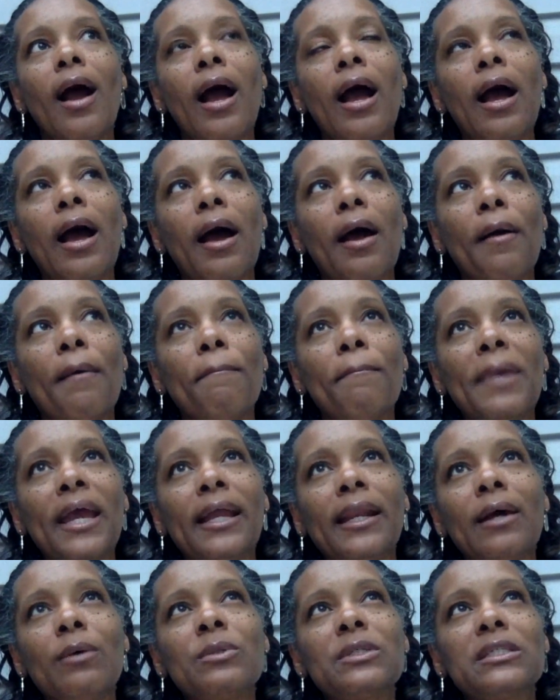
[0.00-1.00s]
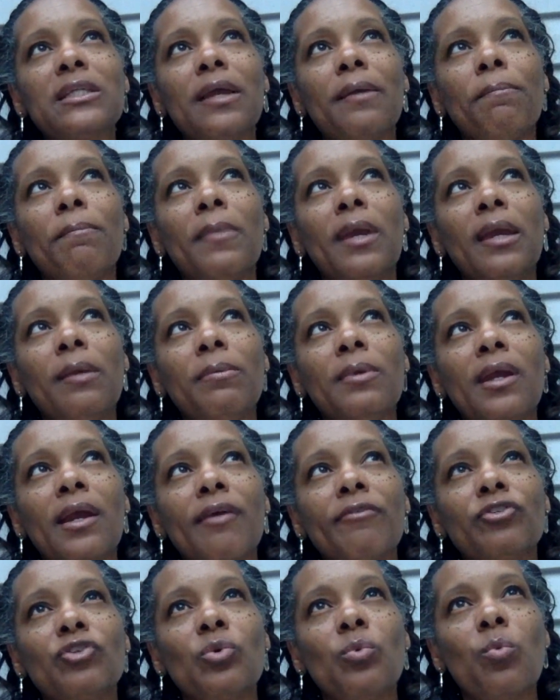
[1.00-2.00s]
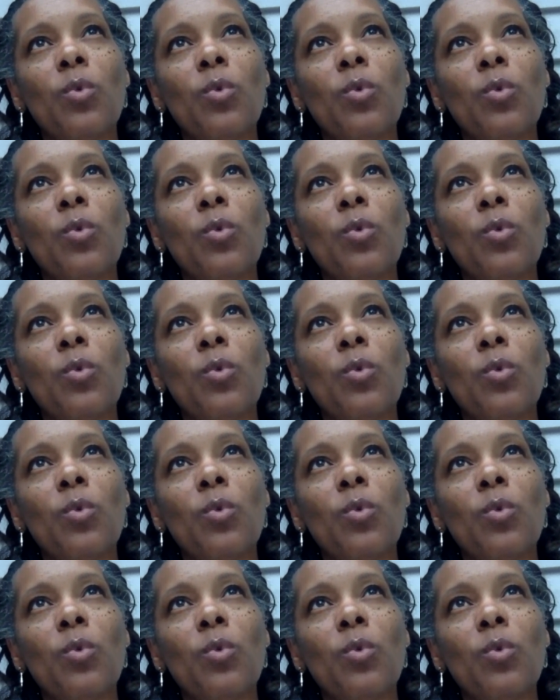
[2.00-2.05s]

And I would say maybe after